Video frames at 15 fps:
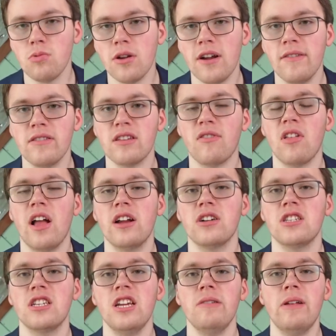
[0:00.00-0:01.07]
player of this
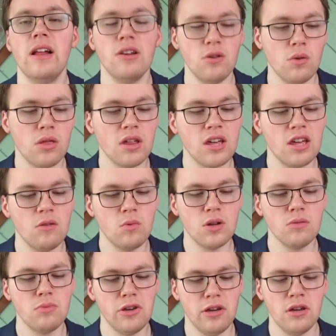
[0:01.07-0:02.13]
Flyers team, and I do think he
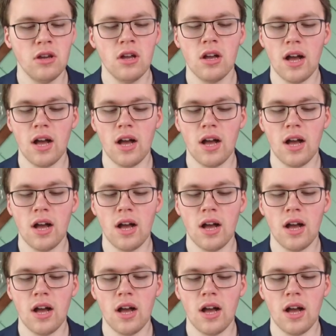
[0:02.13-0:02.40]
will be